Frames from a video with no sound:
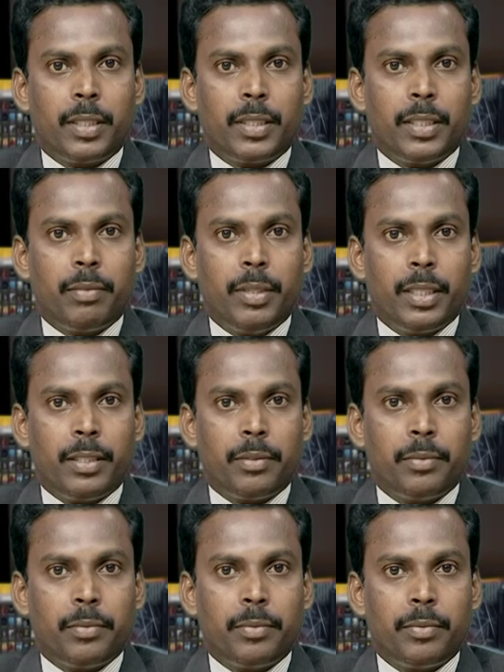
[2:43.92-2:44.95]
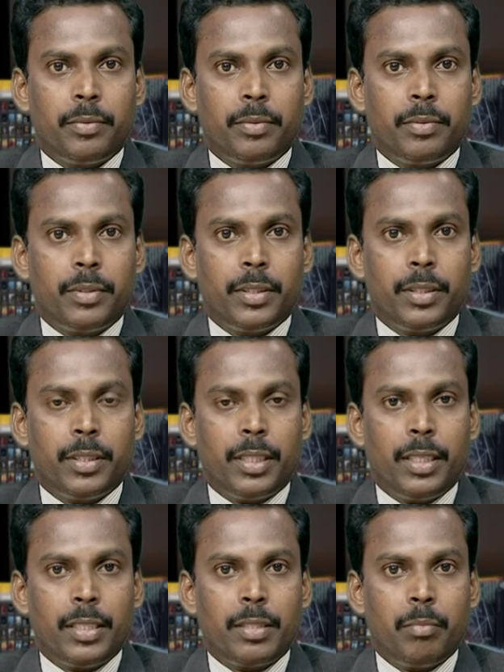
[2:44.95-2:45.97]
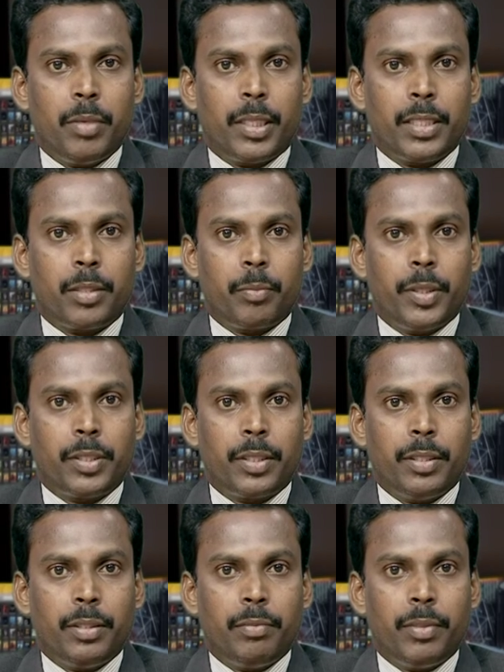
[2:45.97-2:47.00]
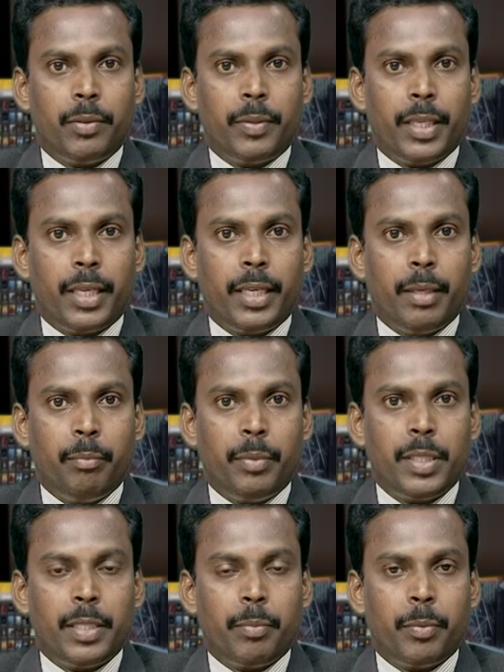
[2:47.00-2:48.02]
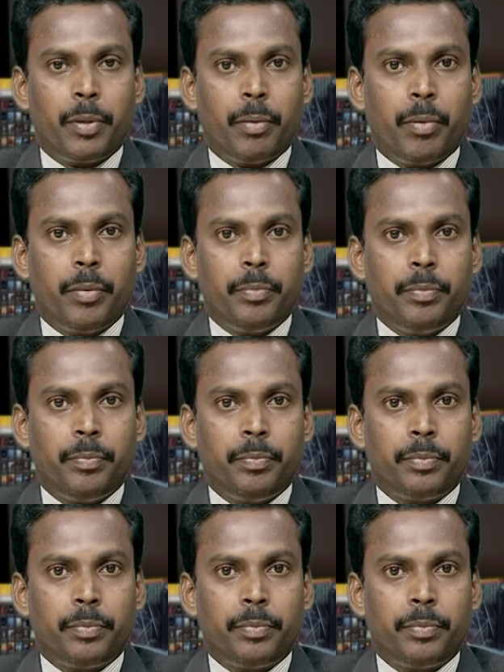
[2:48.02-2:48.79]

for that we have uh, done a simple transformation, we have taken MPCP problem